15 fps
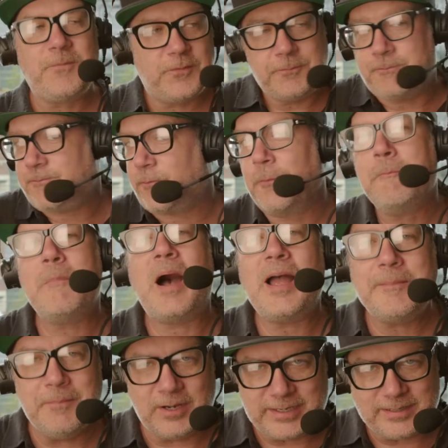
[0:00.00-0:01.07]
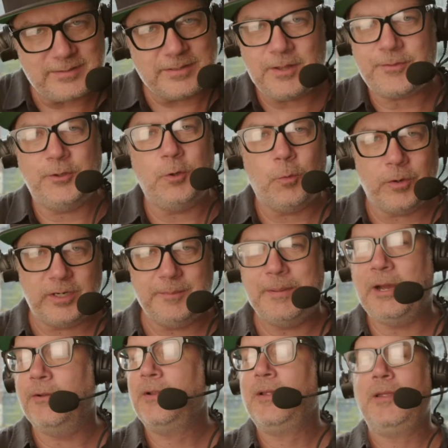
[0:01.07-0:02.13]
for my money. It's nothing to worry about.